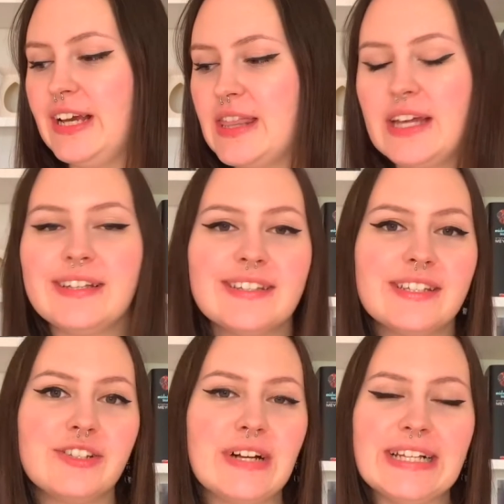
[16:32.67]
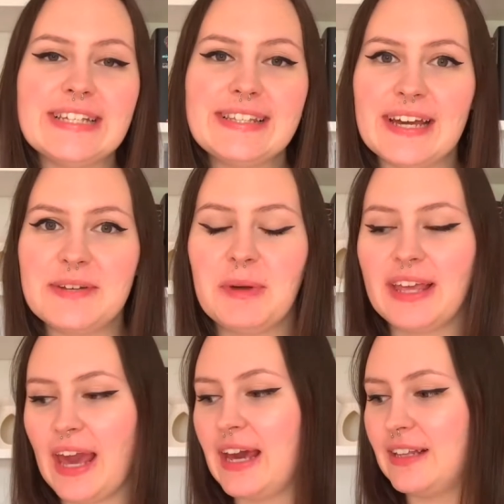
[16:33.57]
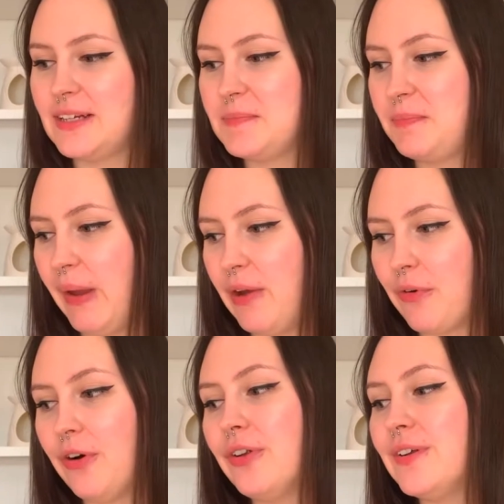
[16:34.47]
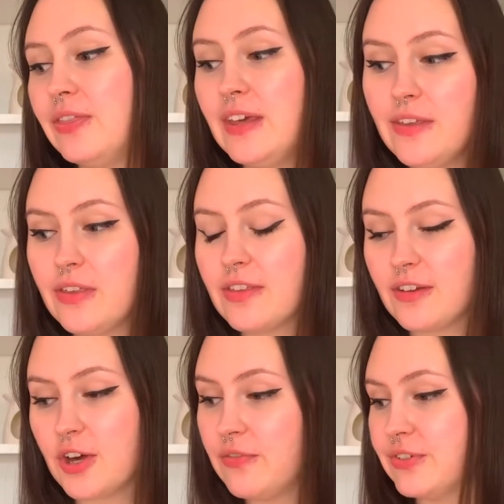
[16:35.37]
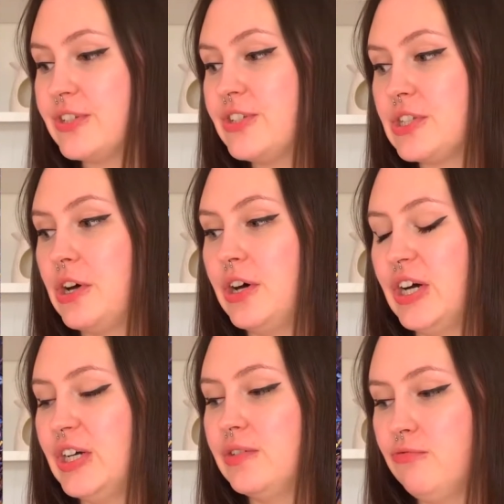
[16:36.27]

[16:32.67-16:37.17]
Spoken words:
and that is Cinderella is Dead by Kalynn Bayron. These covers are